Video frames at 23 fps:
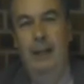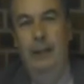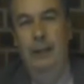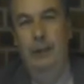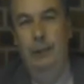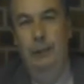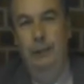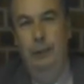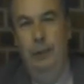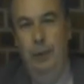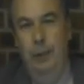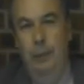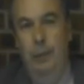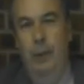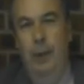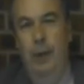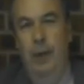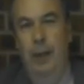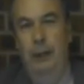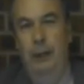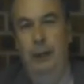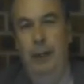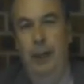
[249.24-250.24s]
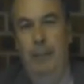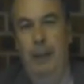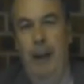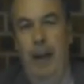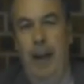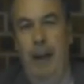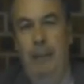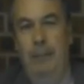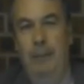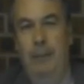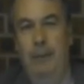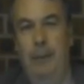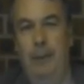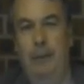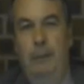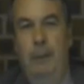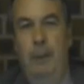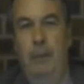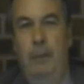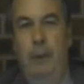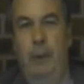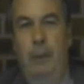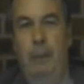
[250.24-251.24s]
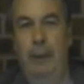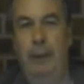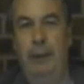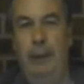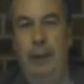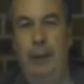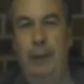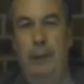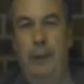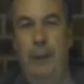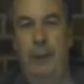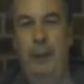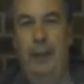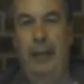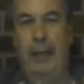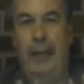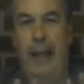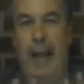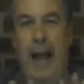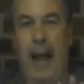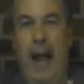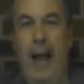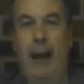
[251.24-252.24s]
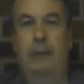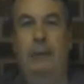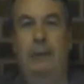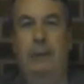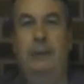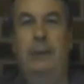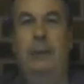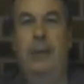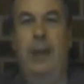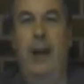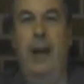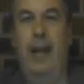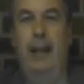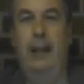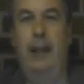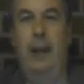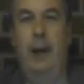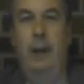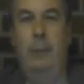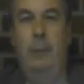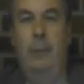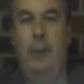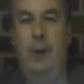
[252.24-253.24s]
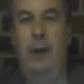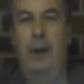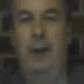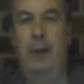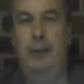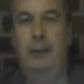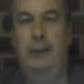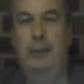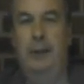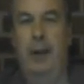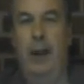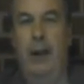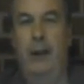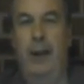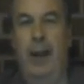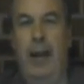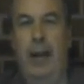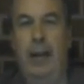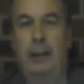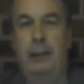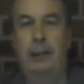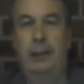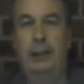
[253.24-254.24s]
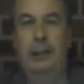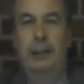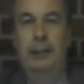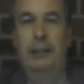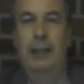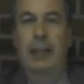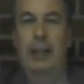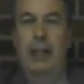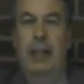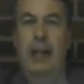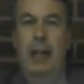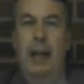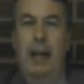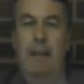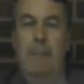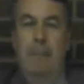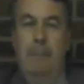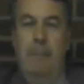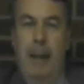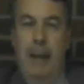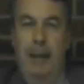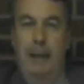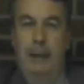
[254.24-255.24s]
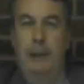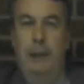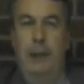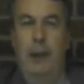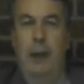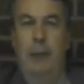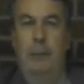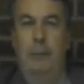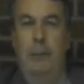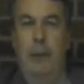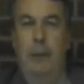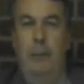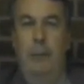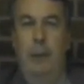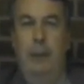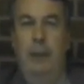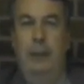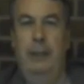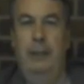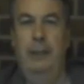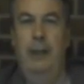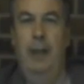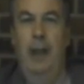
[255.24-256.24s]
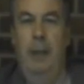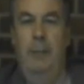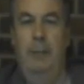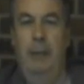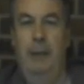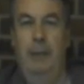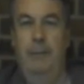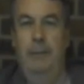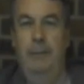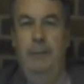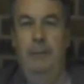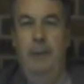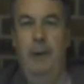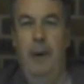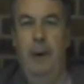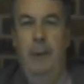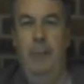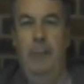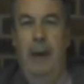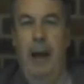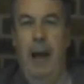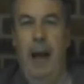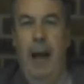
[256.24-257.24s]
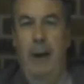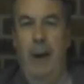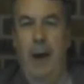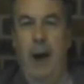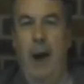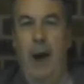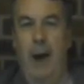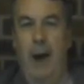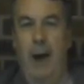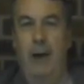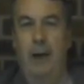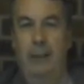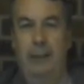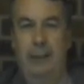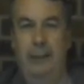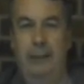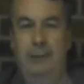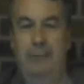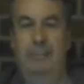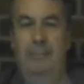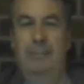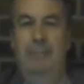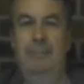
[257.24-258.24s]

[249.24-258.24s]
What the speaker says: True worship happens when what we do on the outside, our words, our actions, match up with what is coming from our heart.